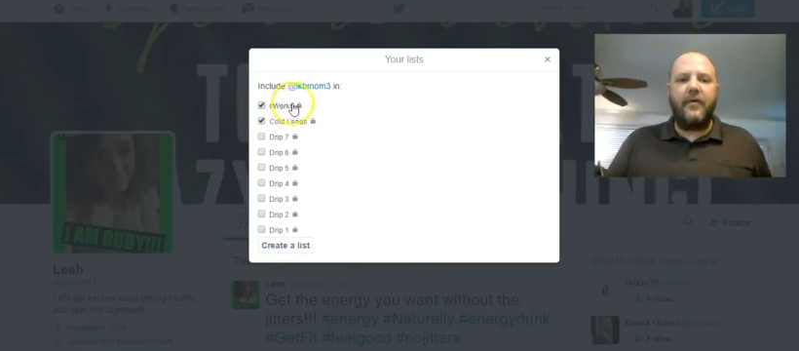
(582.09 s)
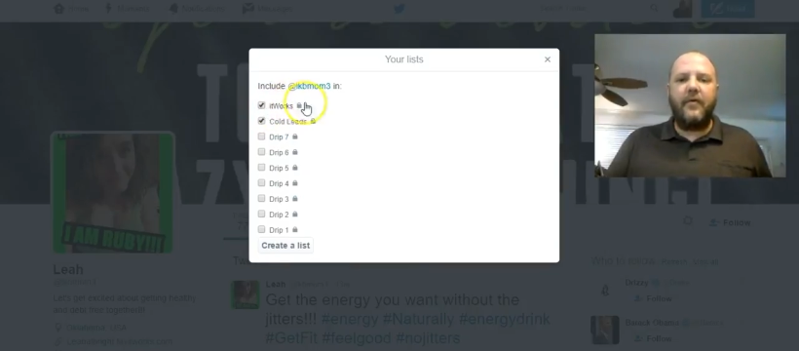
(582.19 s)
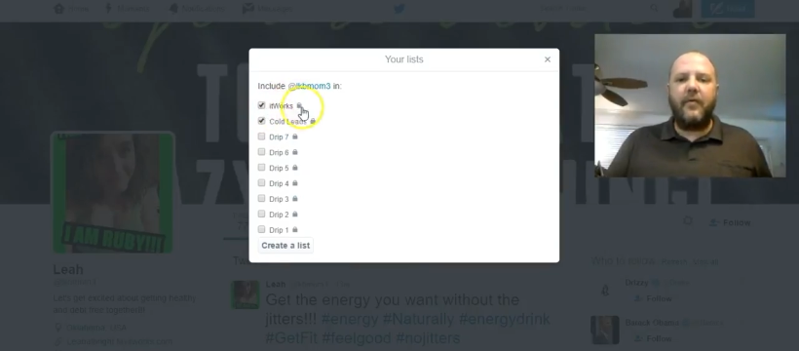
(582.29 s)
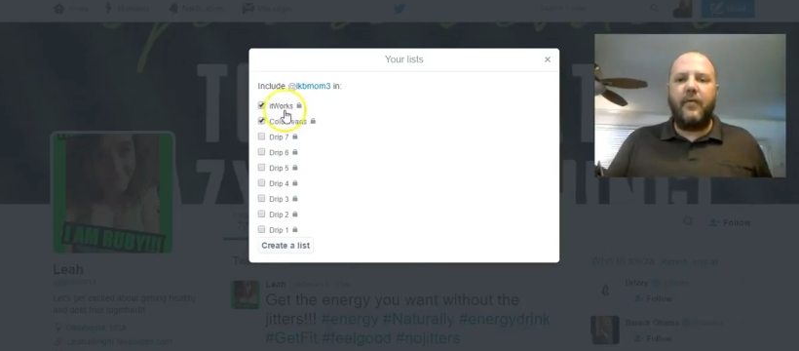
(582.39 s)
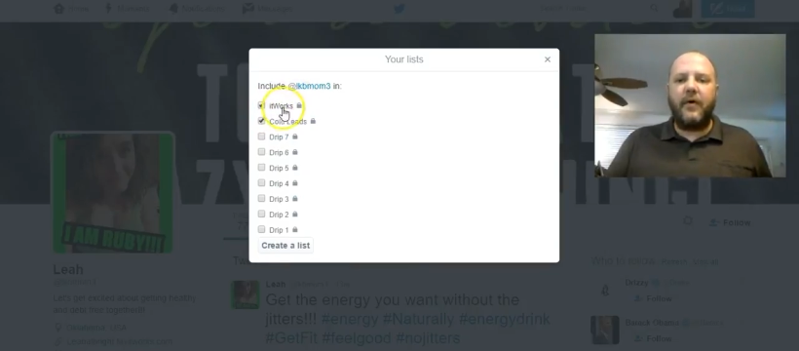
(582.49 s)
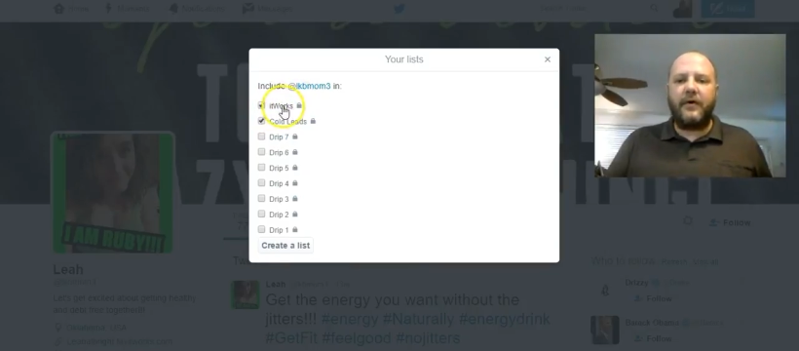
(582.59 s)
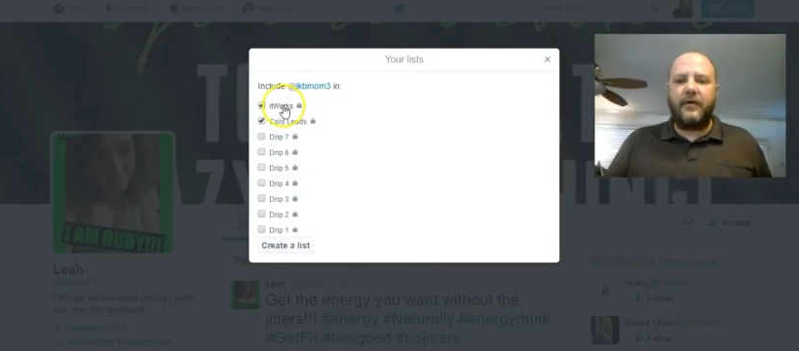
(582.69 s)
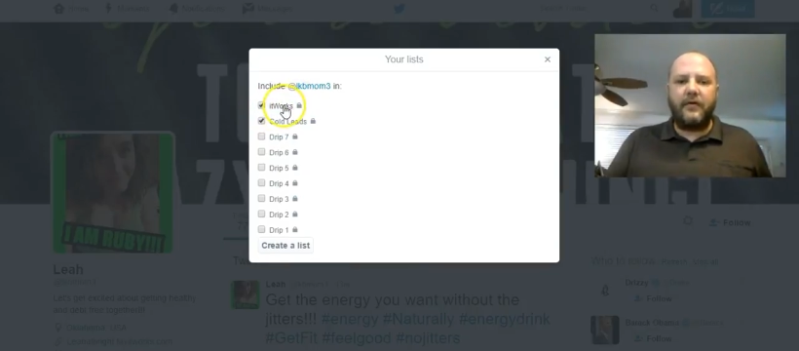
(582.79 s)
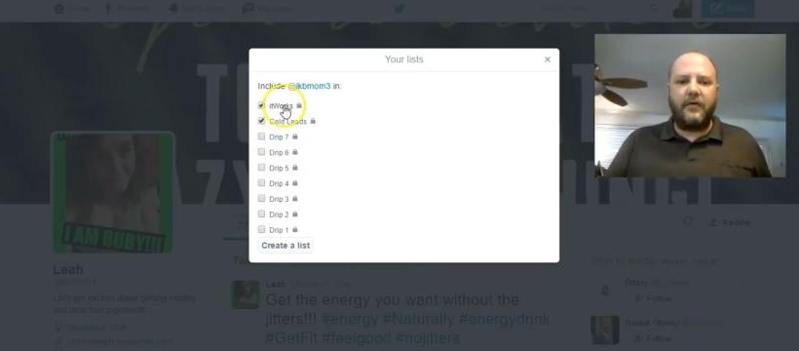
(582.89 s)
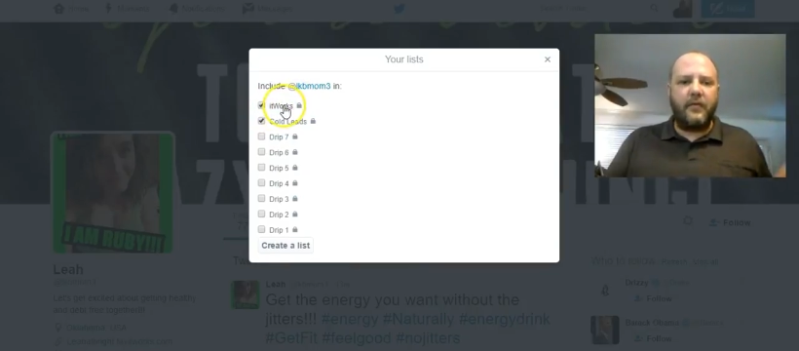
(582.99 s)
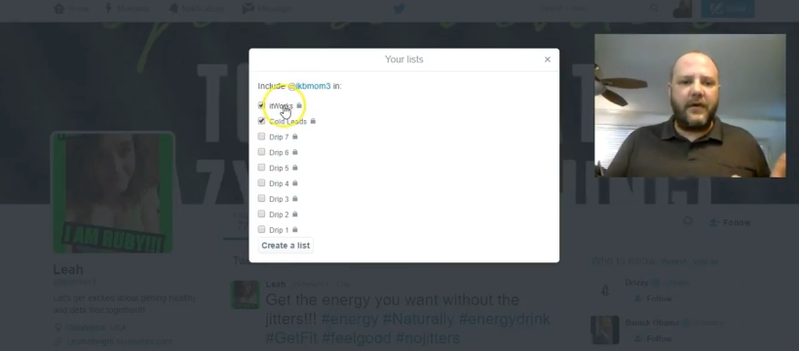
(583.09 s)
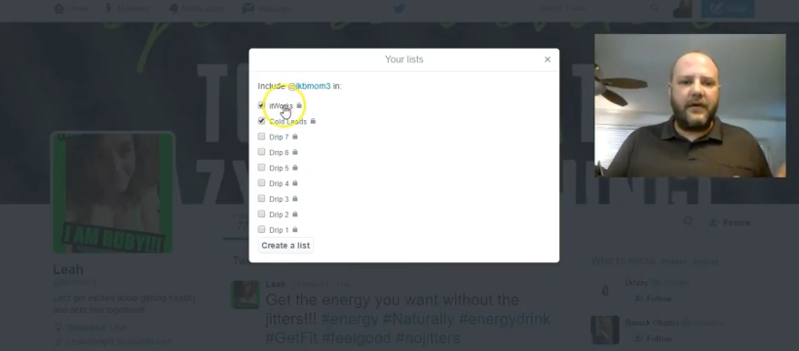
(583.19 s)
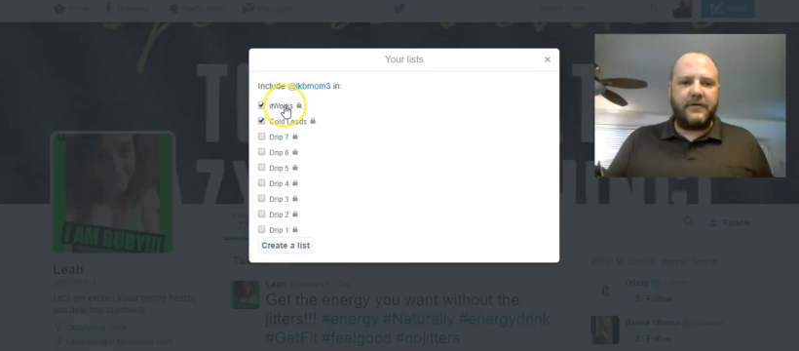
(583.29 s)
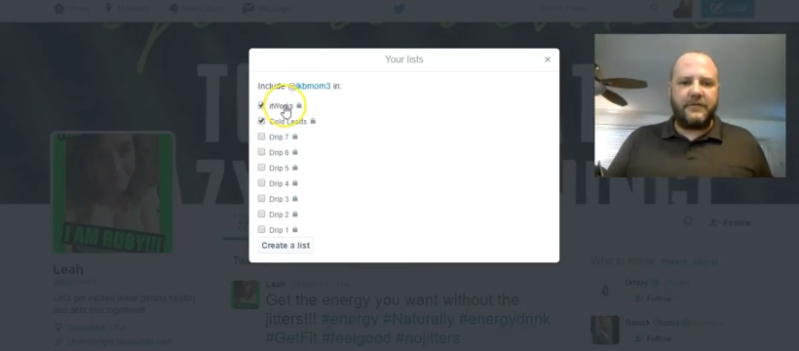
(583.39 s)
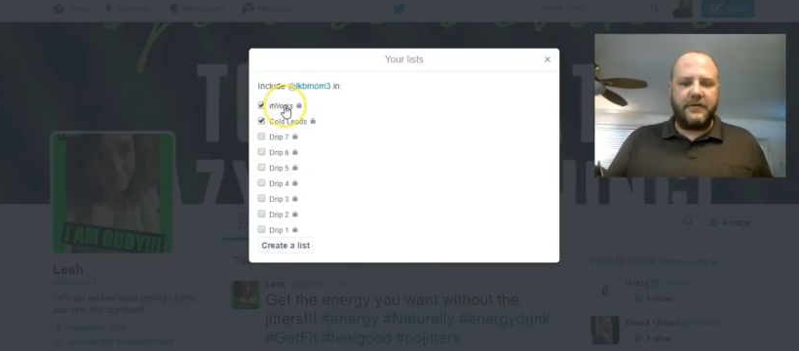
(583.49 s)
what you do, what
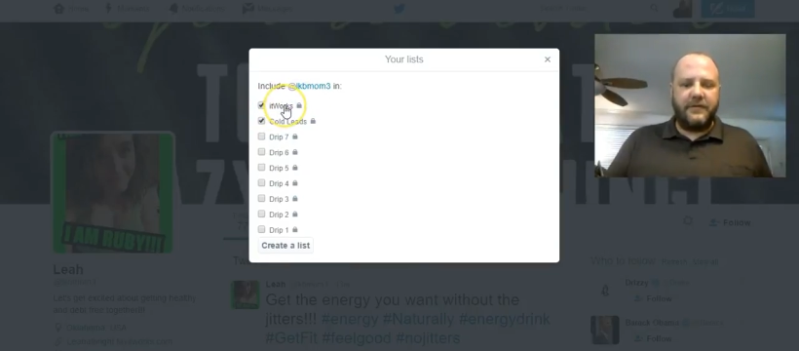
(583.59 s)
industry.